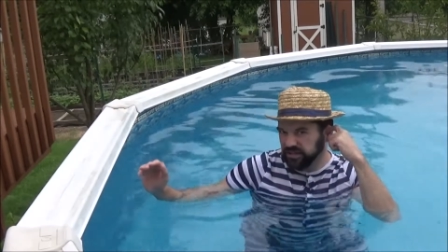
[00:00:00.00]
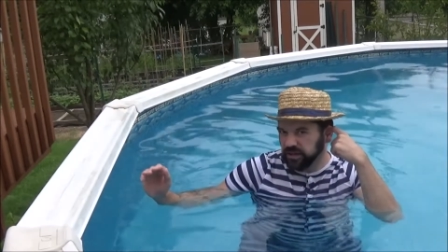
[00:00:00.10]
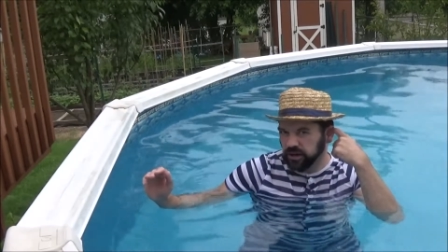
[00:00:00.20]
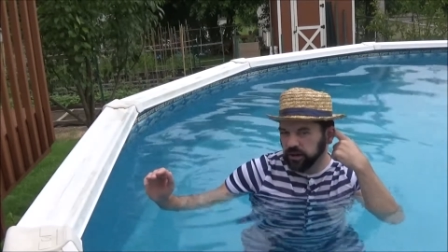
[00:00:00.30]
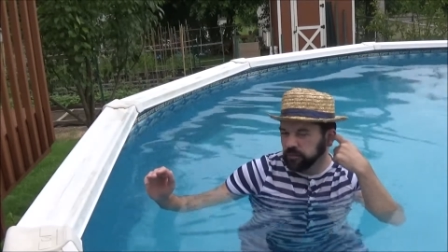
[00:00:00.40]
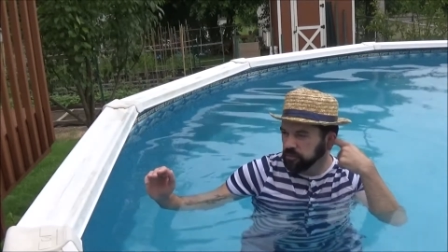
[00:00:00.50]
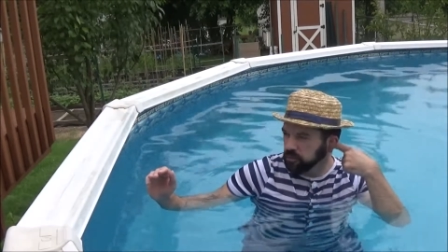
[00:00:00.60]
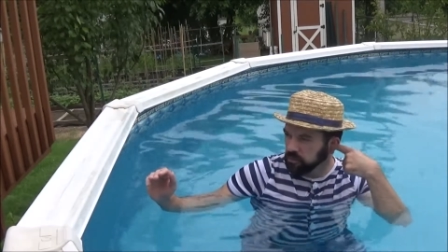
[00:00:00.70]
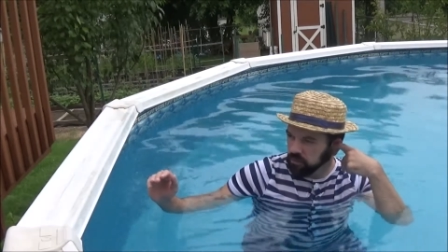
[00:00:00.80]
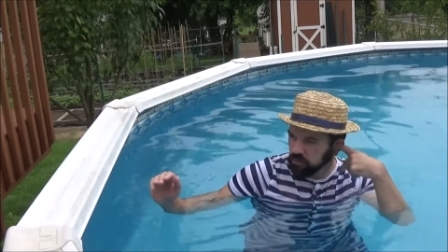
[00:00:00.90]
here
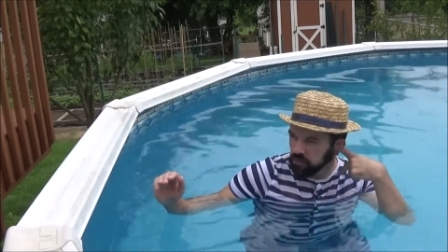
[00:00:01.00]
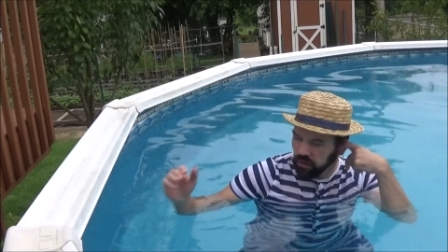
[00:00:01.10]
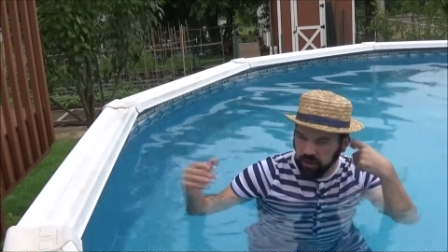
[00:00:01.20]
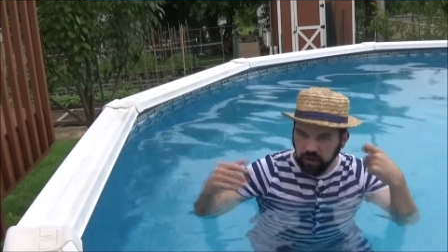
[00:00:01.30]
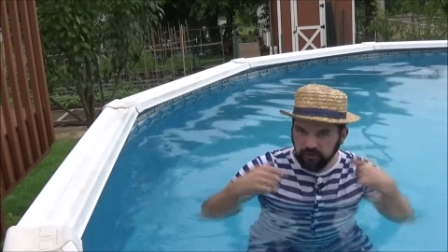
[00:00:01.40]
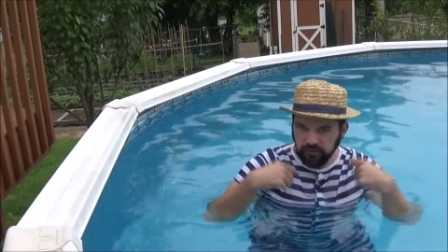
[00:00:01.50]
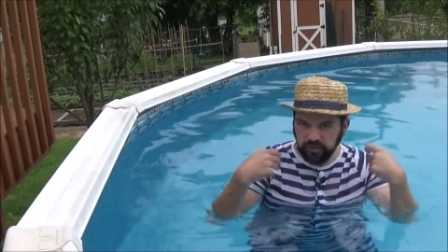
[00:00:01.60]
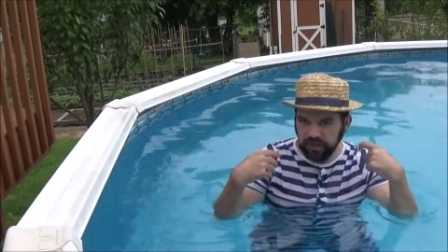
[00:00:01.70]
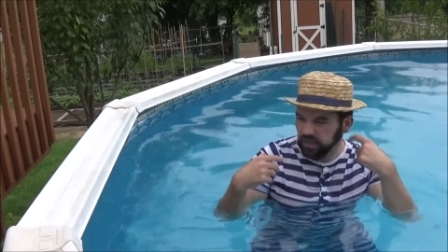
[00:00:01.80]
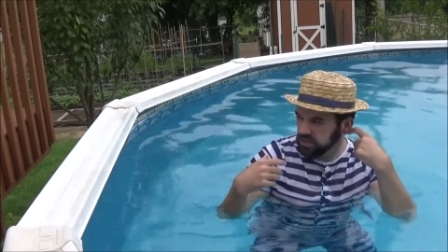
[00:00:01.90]
for
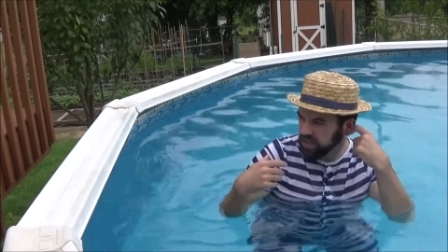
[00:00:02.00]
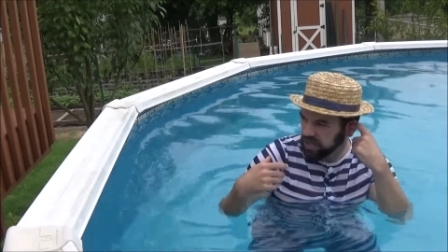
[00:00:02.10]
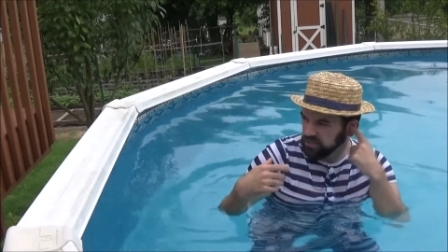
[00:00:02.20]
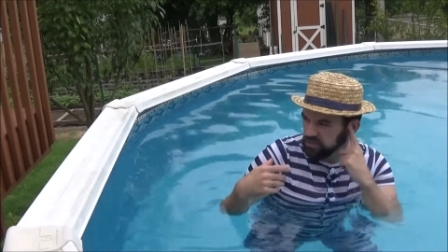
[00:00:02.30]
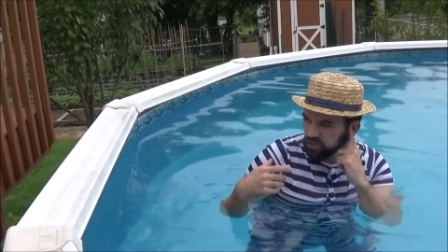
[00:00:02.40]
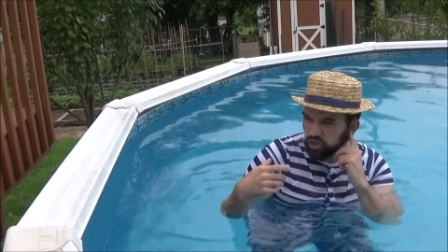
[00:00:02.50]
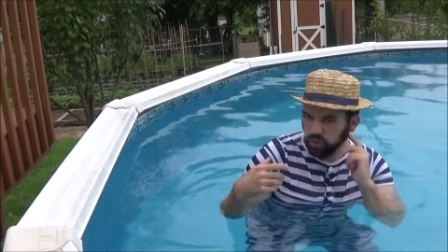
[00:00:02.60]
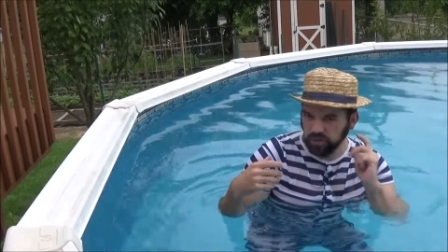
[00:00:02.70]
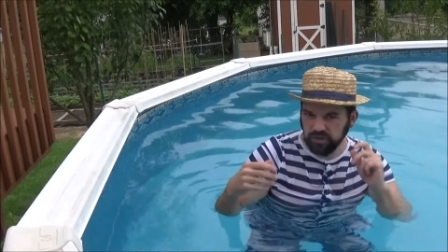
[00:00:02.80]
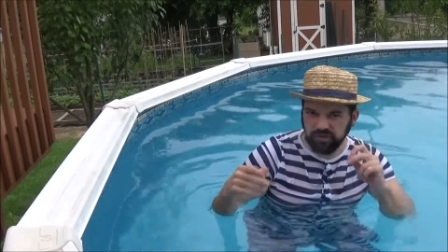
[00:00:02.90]
the chest and
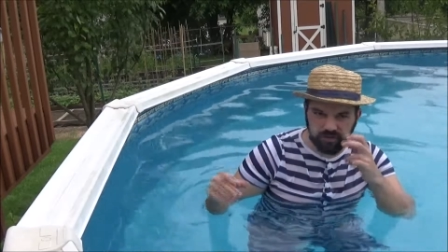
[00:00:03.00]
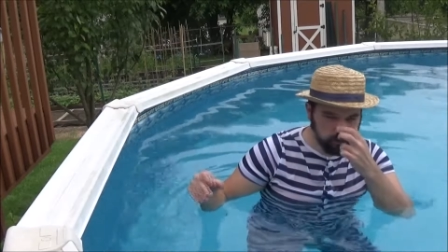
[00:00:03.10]
shoulders.